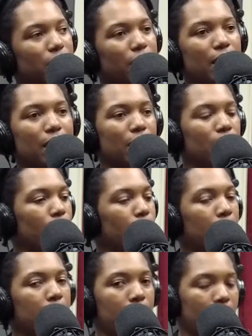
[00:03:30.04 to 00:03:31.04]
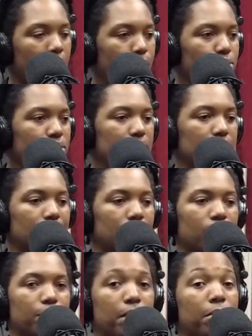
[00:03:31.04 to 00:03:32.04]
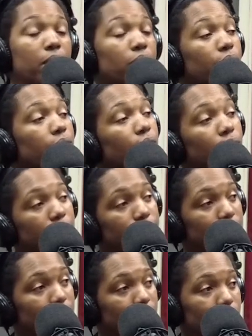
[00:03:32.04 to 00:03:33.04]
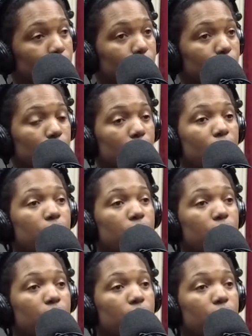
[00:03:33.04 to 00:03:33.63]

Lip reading: And, you know, my mom was there. My mother-in-law lives here too.